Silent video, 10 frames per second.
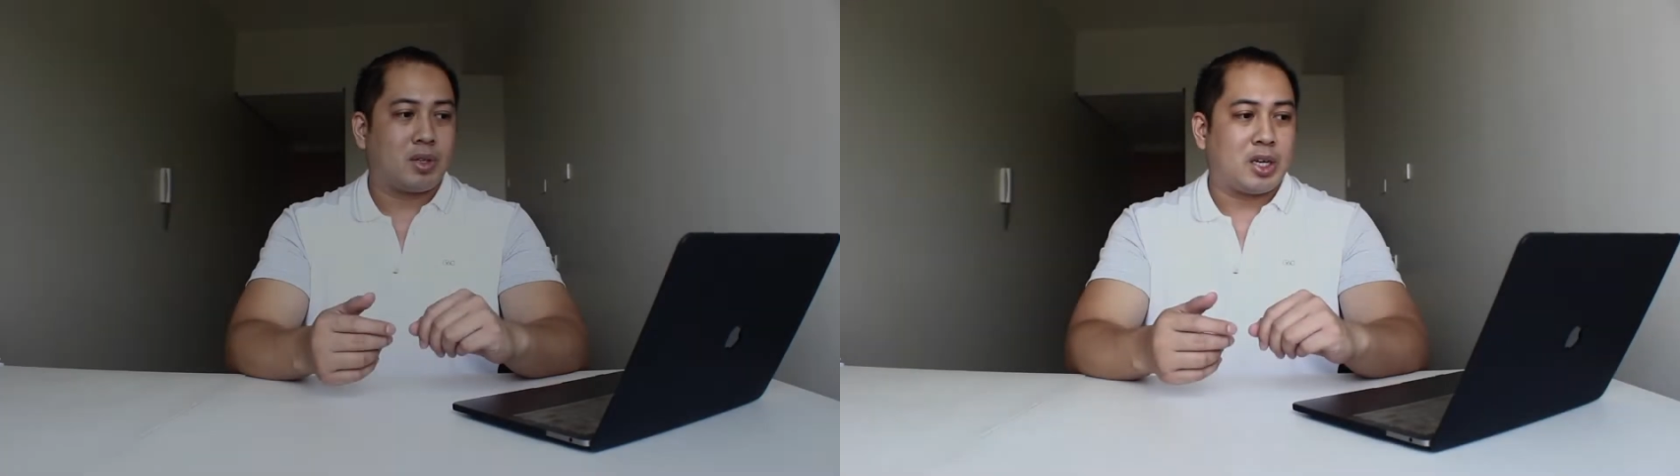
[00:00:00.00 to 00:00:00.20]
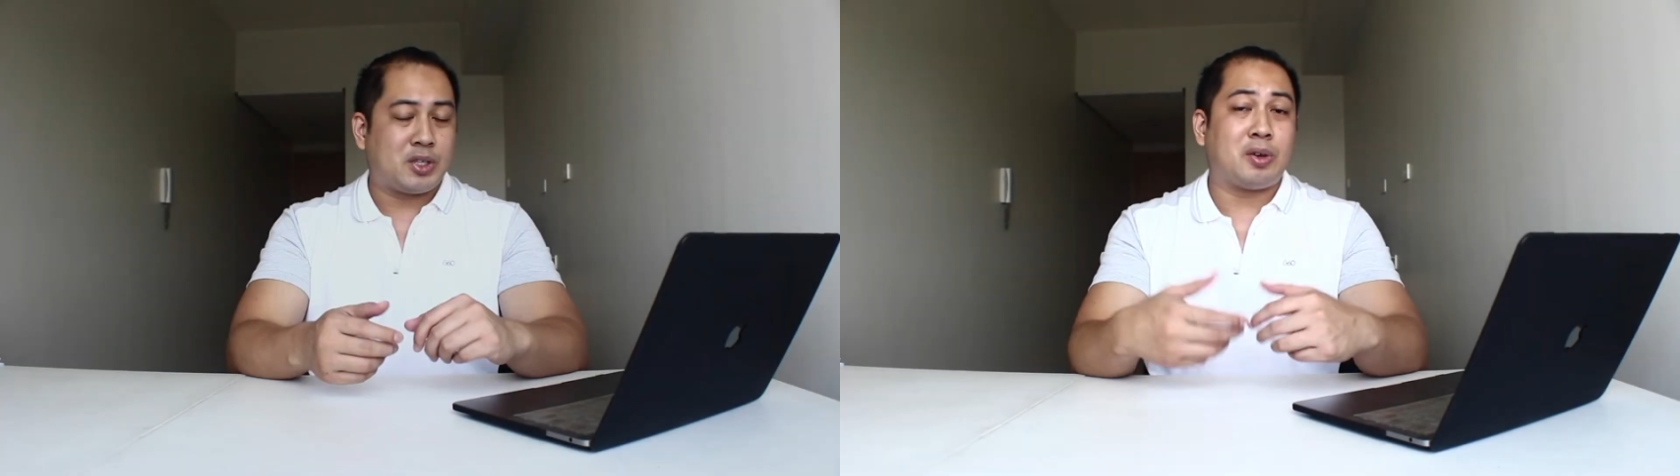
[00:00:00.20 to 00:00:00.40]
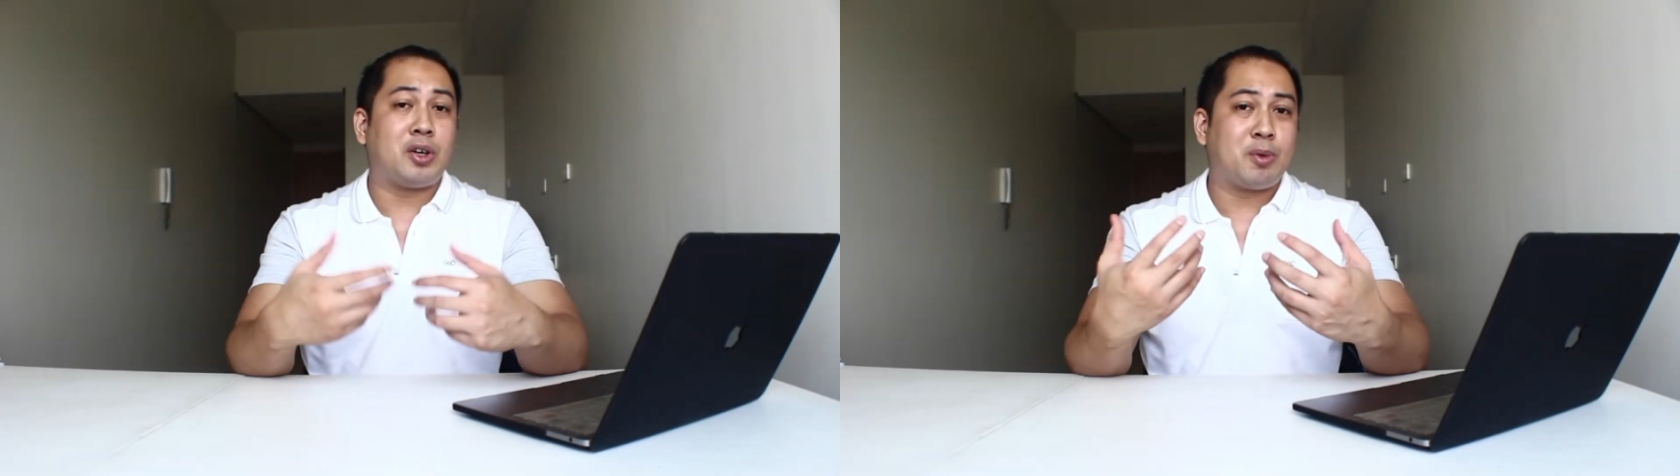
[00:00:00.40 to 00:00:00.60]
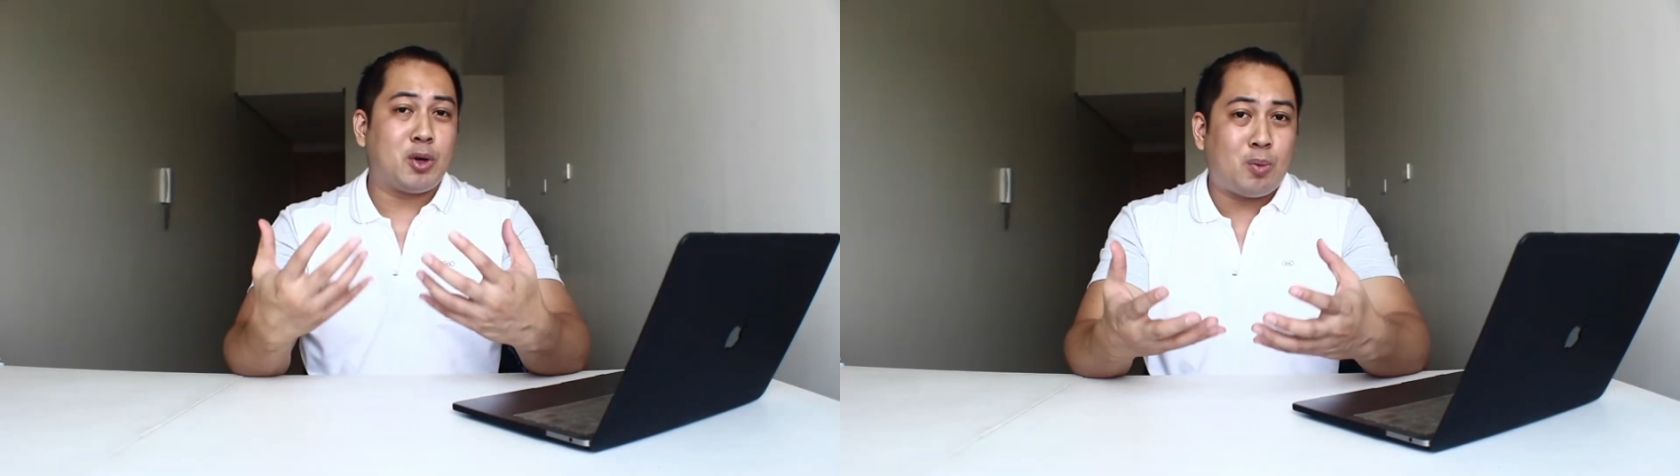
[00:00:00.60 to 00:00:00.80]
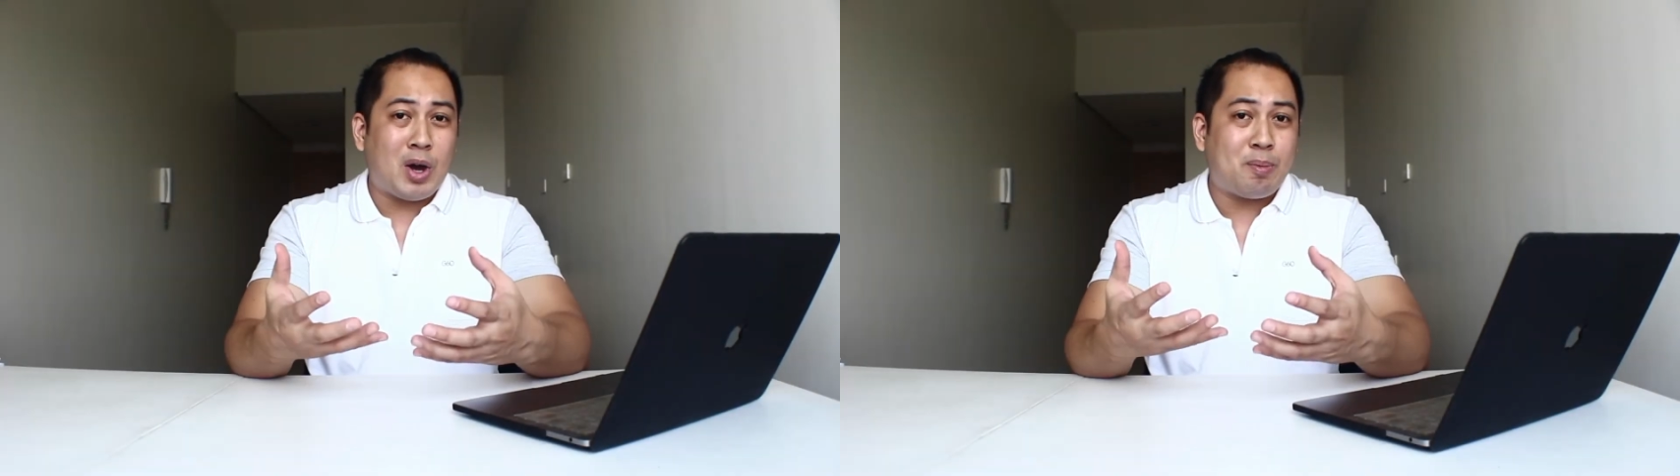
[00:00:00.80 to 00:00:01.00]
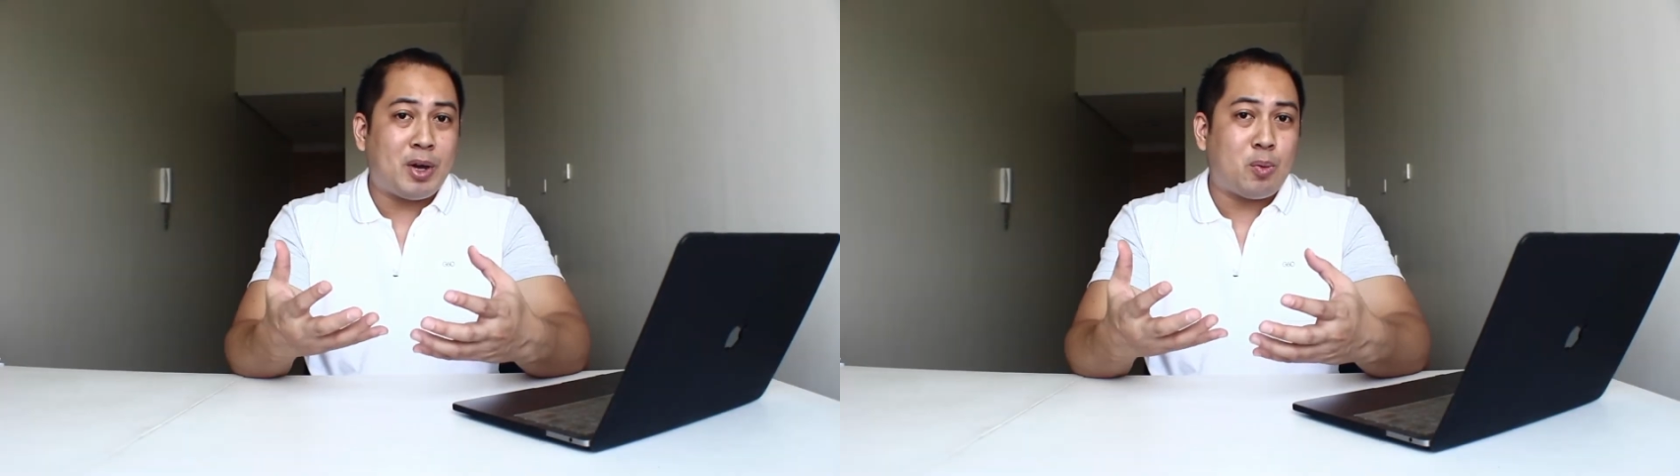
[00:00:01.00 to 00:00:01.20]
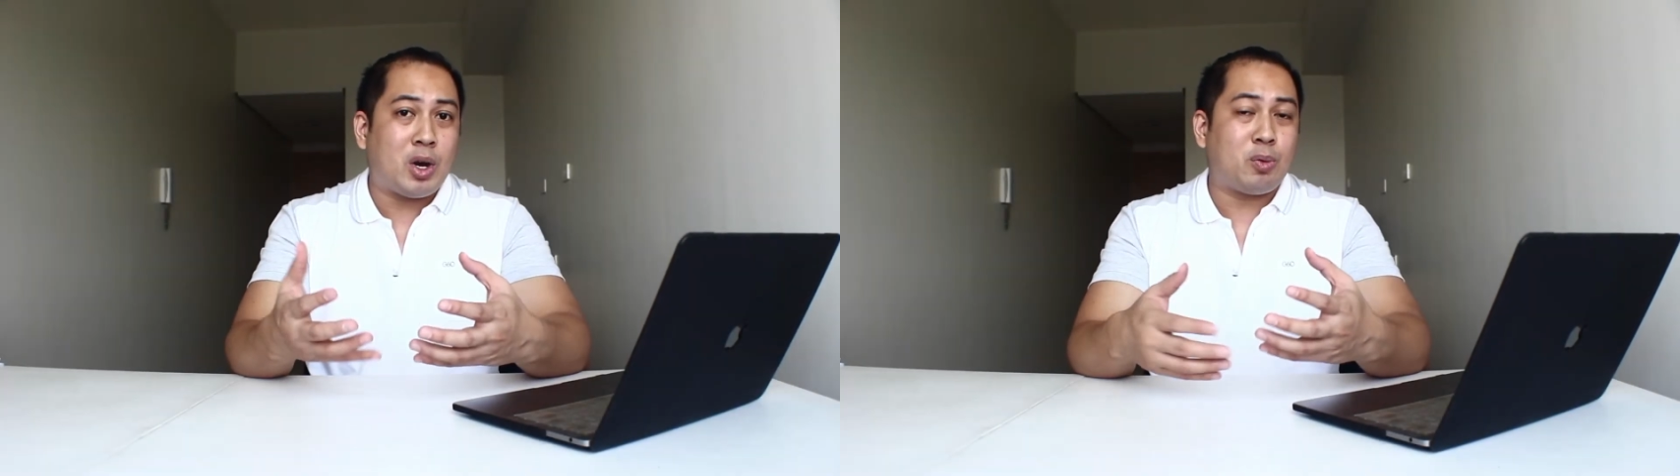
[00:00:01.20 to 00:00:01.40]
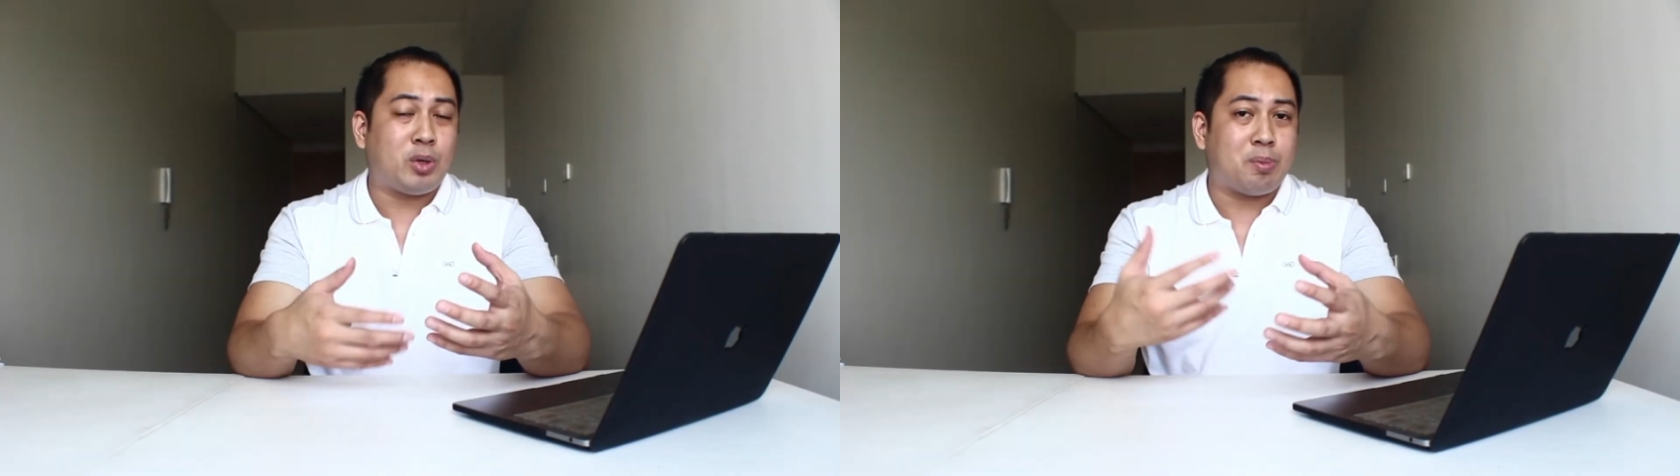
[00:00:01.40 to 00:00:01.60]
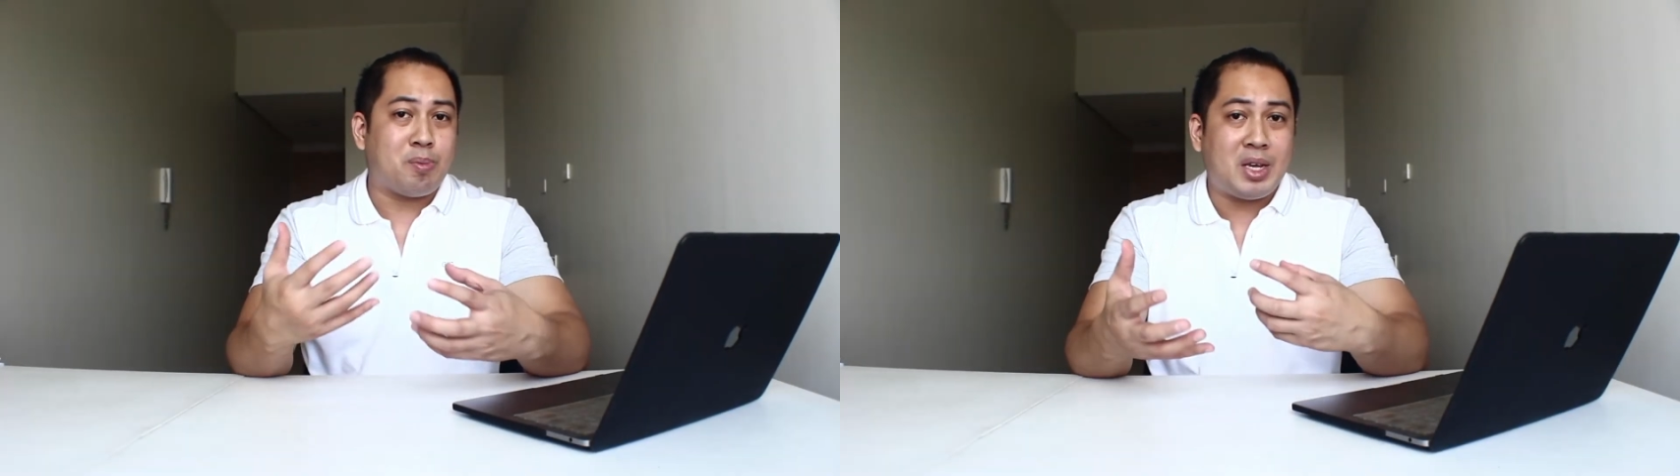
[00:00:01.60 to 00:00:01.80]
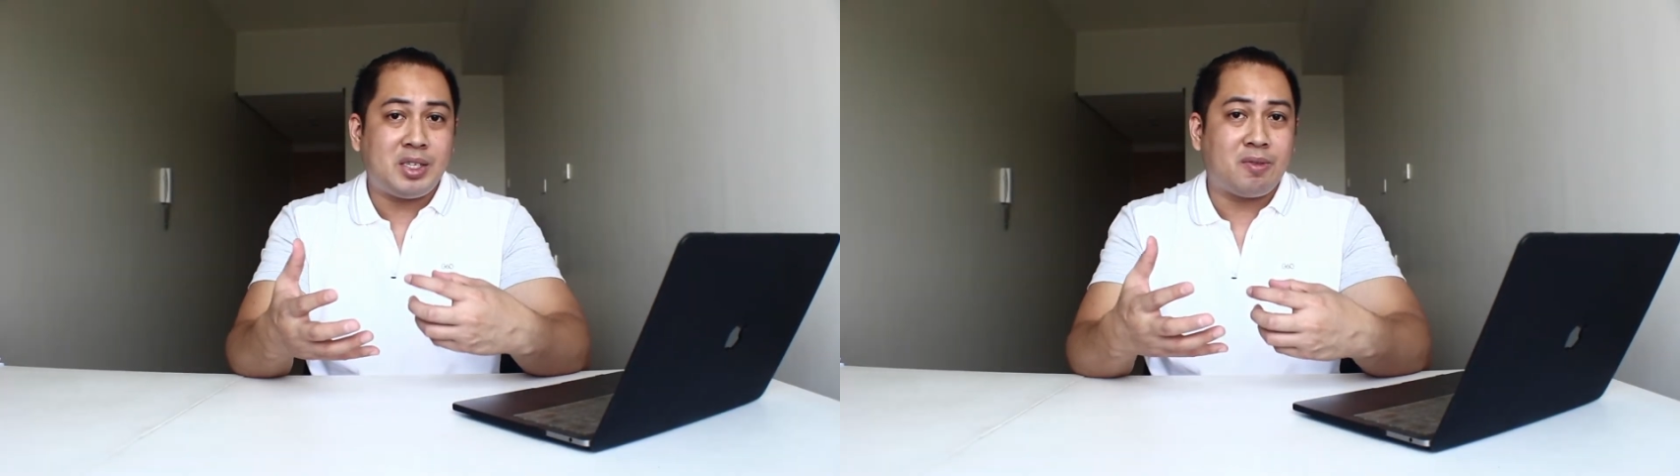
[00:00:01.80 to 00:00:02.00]
So I'm going to go one by one with the
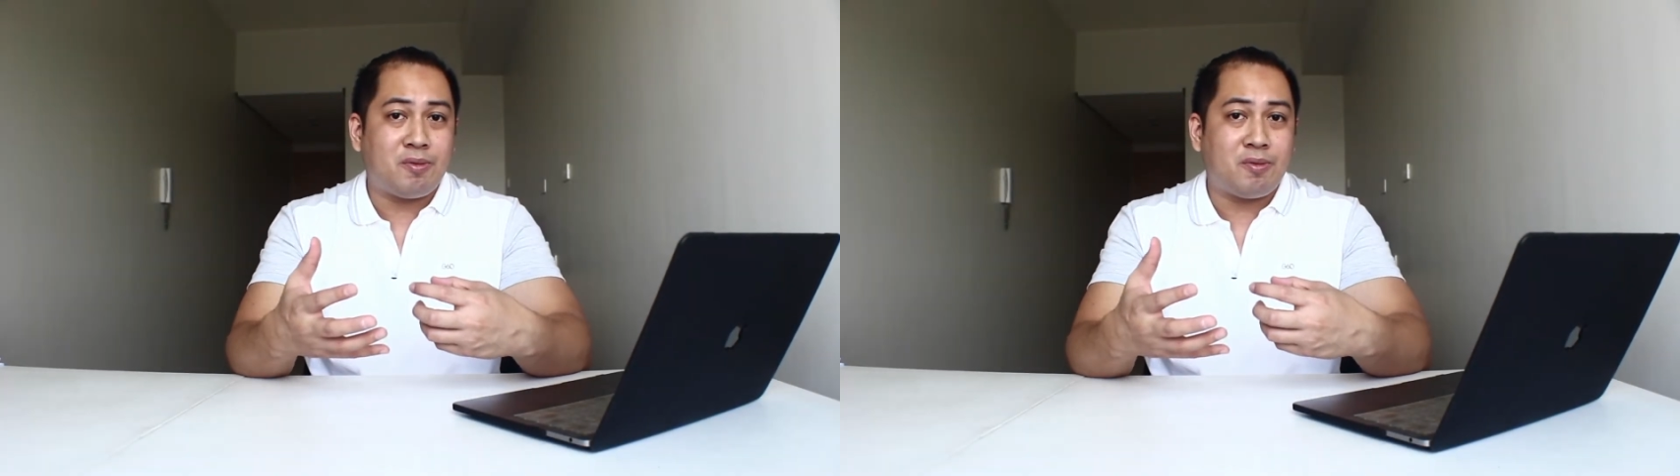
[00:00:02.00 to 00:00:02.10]
basic